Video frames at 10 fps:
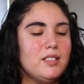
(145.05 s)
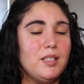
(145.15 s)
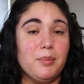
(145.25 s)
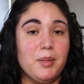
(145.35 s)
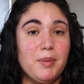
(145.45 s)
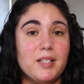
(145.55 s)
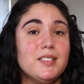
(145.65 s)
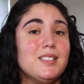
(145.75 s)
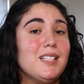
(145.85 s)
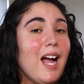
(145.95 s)
simply because
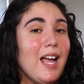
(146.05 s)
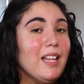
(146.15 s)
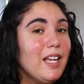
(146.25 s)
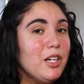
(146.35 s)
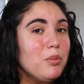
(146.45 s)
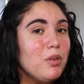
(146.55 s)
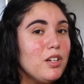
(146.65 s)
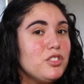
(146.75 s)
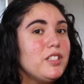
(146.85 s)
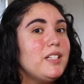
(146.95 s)
it's an eyeliner
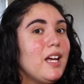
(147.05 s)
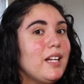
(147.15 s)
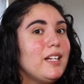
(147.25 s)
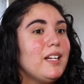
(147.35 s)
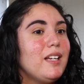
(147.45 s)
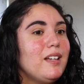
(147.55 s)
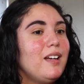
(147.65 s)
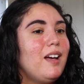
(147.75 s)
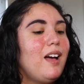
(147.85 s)
brush and not an